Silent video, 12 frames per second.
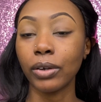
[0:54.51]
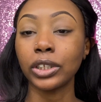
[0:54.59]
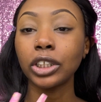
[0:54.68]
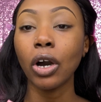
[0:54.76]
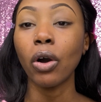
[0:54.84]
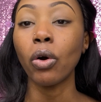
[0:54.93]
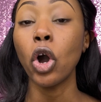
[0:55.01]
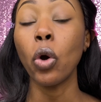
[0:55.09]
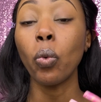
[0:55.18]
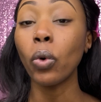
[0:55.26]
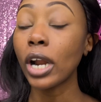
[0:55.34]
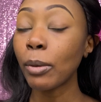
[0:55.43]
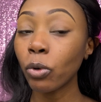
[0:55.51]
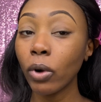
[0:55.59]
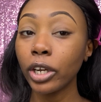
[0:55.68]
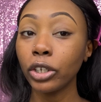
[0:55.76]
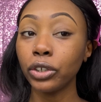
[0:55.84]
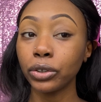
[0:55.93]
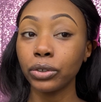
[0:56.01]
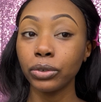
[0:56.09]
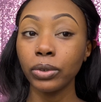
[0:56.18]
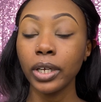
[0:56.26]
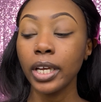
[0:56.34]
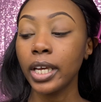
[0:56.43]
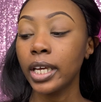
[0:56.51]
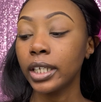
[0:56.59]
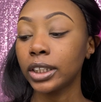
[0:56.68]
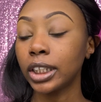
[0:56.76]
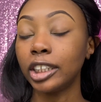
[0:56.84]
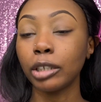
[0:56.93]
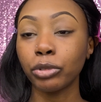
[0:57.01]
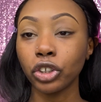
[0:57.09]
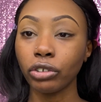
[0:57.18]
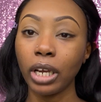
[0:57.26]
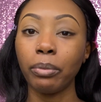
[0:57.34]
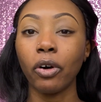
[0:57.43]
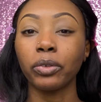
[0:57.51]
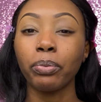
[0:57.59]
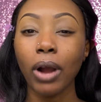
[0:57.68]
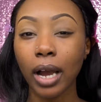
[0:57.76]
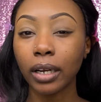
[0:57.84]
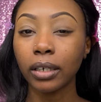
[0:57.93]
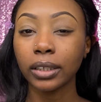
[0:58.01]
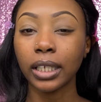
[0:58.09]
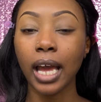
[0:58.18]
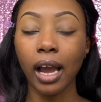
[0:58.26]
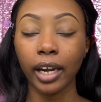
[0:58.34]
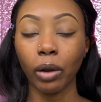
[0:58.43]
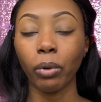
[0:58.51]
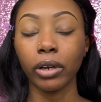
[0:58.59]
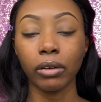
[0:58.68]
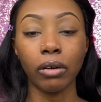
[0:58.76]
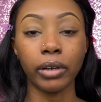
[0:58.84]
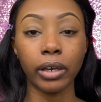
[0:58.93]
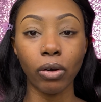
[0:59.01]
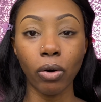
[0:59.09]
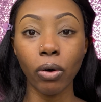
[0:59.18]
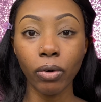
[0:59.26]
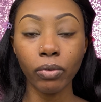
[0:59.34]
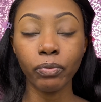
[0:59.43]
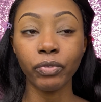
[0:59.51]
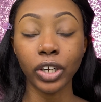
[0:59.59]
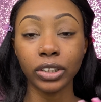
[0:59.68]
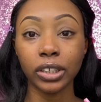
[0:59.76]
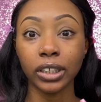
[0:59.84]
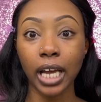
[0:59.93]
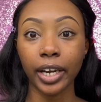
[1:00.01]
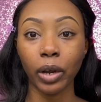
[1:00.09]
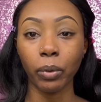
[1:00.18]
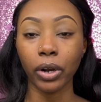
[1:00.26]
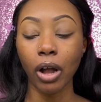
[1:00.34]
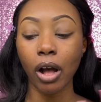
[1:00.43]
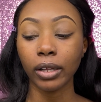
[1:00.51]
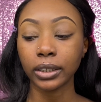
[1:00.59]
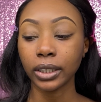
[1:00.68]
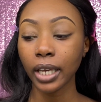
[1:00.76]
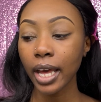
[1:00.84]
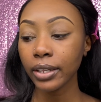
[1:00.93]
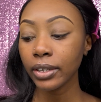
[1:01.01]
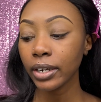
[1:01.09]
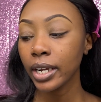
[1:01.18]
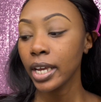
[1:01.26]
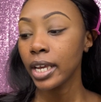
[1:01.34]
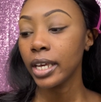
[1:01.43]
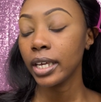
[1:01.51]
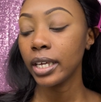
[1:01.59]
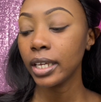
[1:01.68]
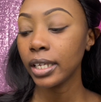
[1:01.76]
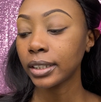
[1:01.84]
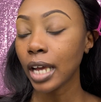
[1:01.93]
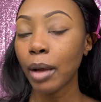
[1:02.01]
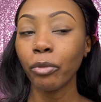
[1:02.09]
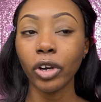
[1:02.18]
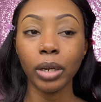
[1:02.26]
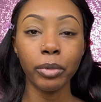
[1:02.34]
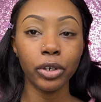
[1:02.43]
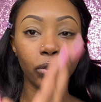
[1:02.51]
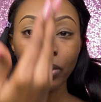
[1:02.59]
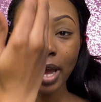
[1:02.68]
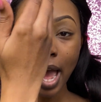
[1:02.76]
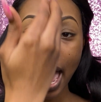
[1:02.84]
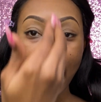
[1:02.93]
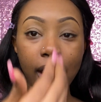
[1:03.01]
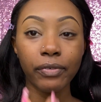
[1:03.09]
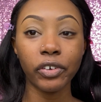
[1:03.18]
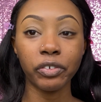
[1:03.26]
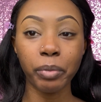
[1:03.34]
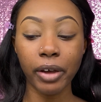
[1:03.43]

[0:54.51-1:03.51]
So what I'm going to do to demonstrate both products and how they work on their own versus how they work all together is I'm going to be doing half of my